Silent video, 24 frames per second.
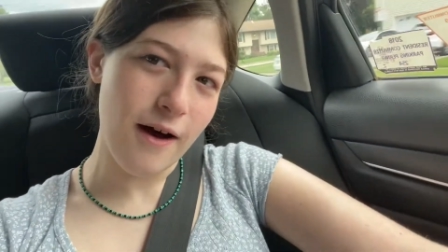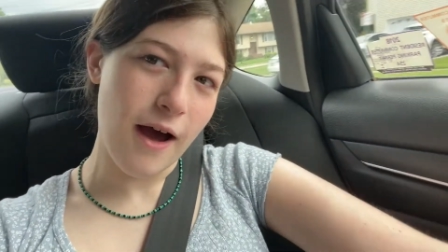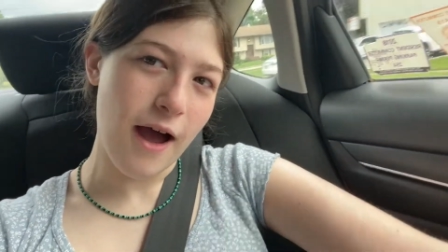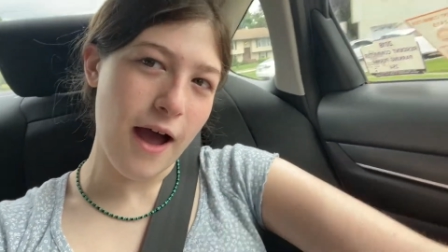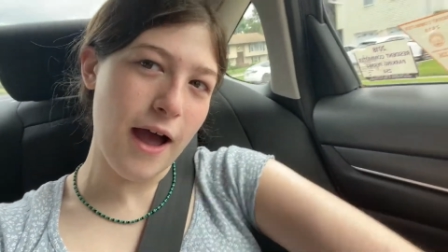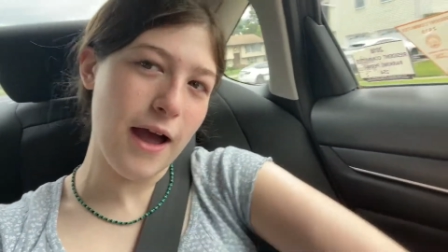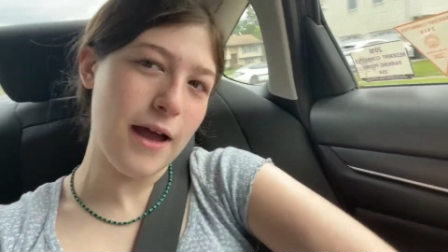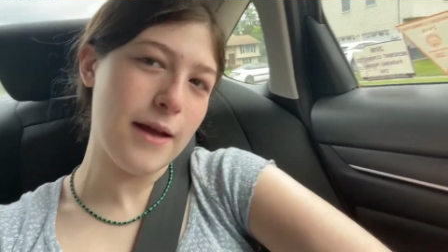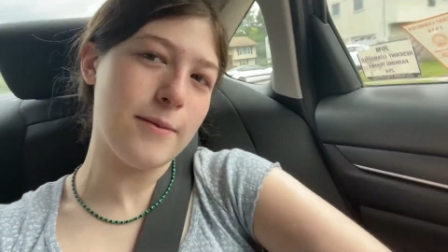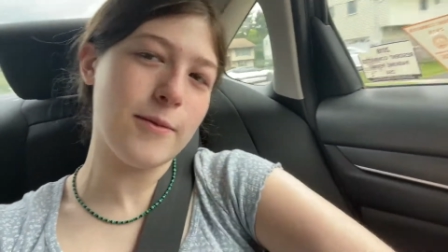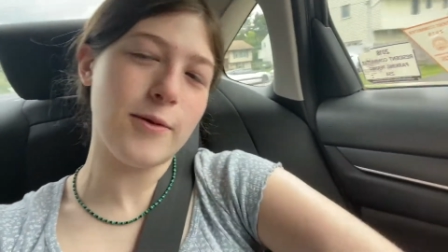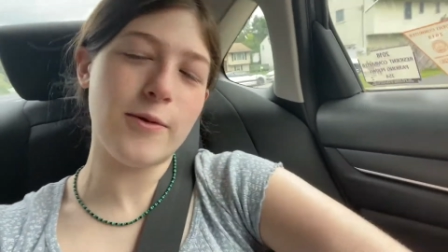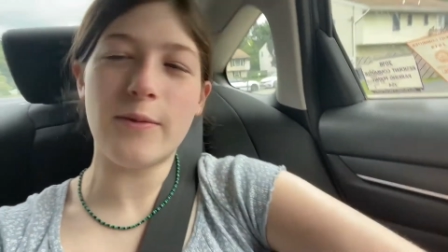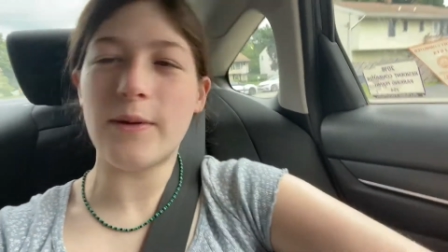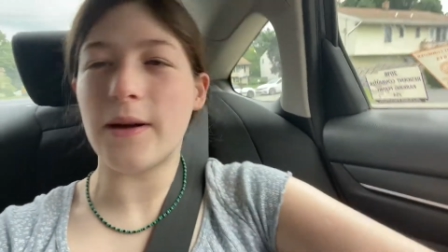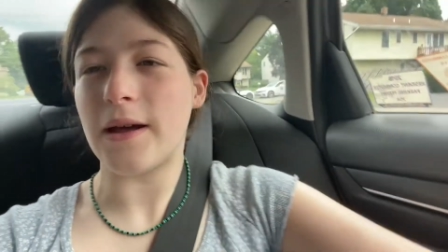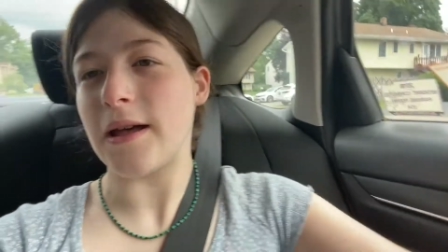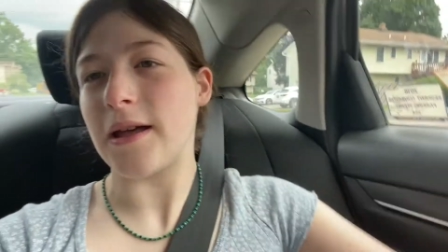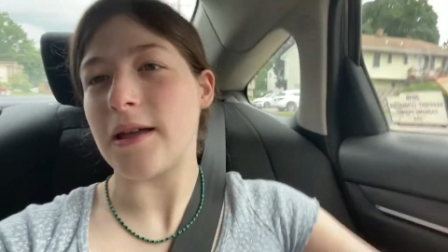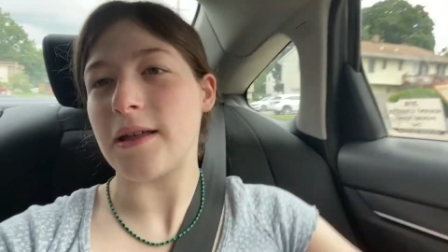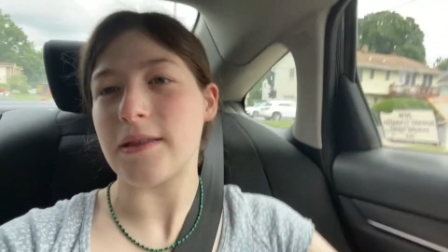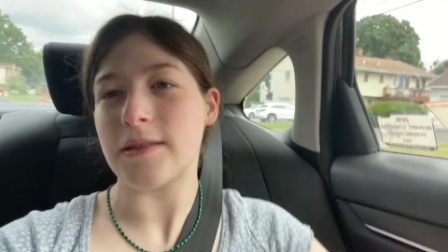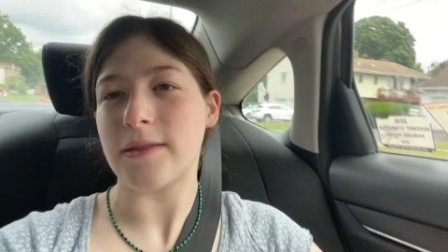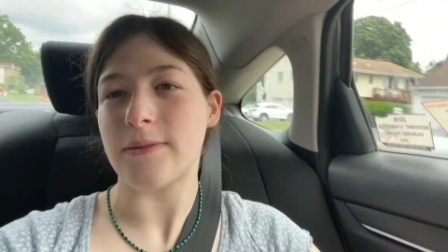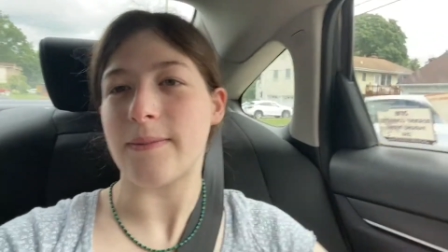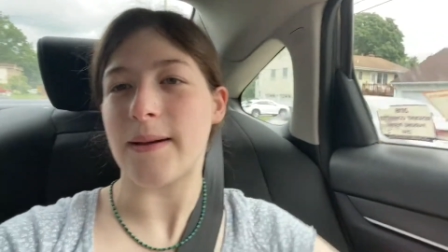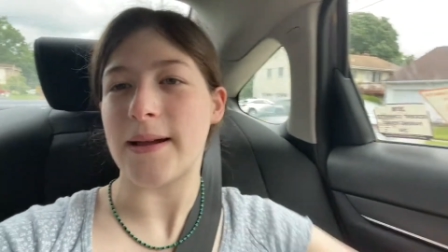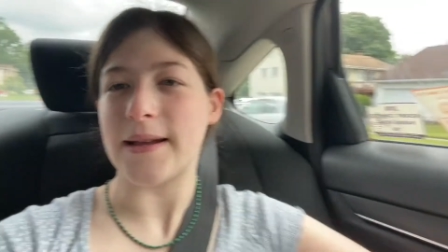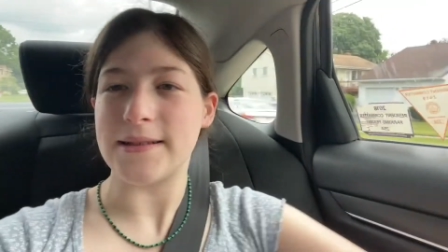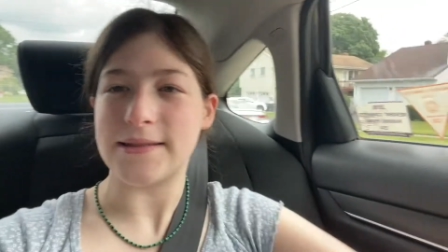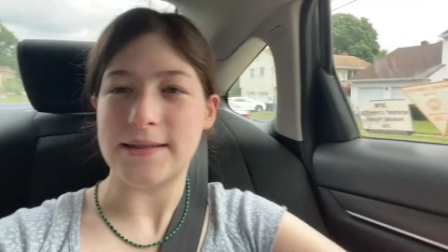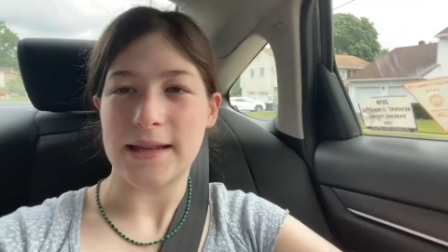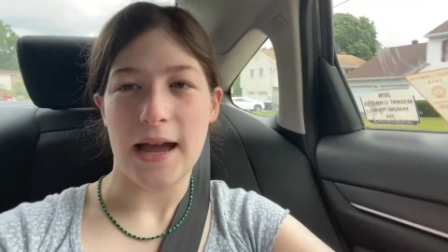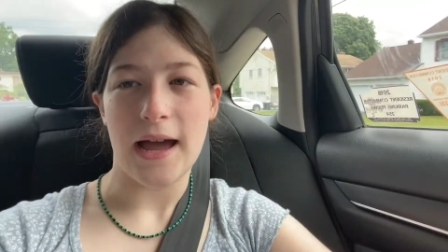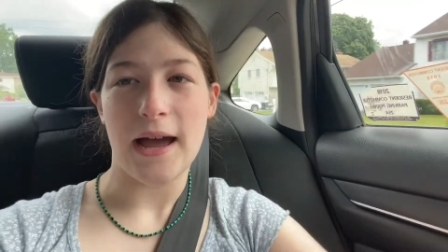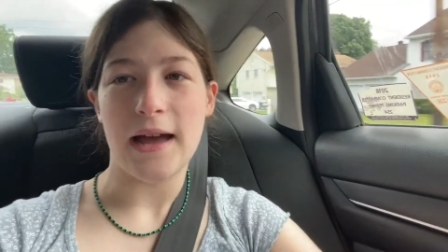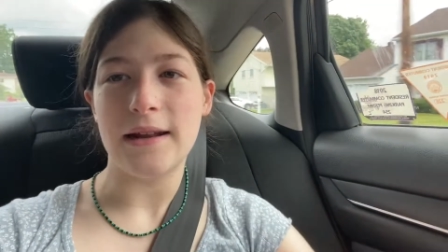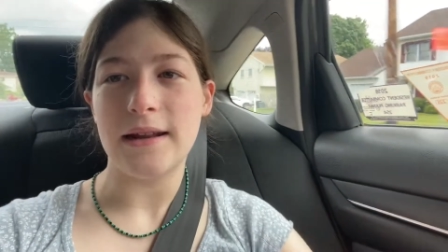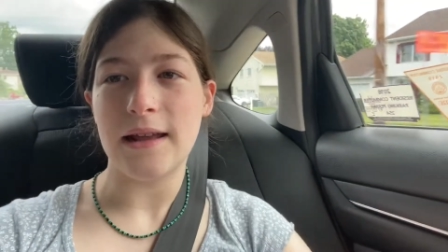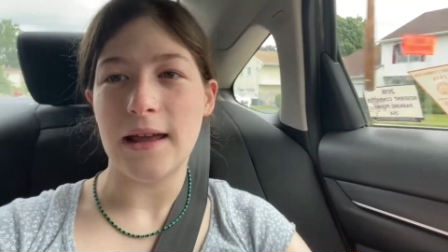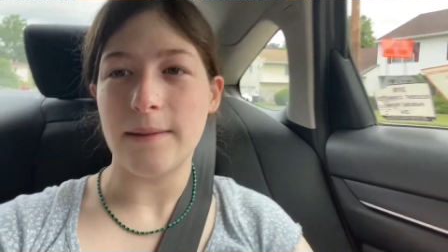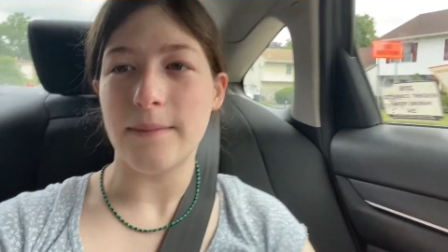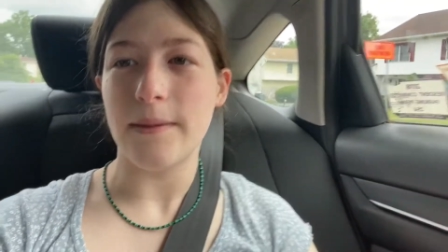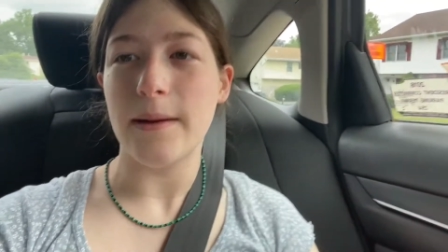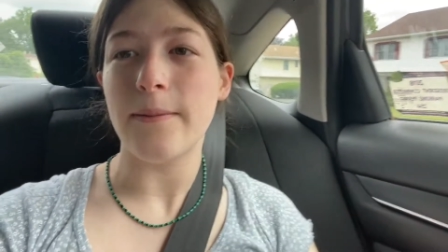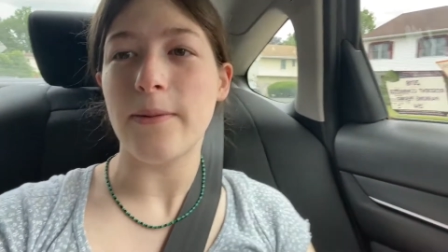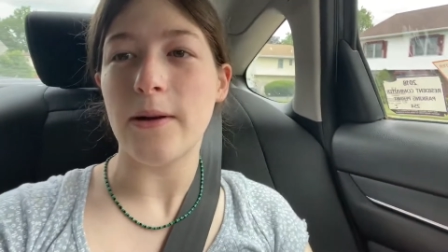I'm with my dad and my